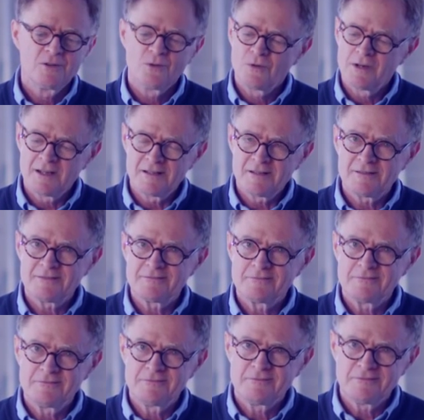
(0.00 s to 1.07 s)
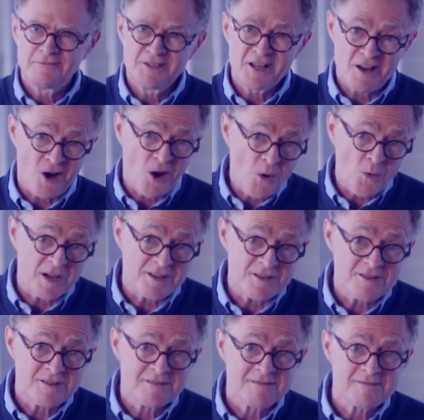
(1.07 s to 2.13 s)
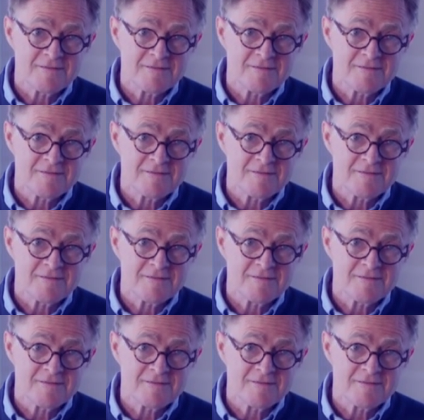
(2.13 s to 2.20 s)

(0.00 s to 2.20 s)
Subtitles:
Well, not always.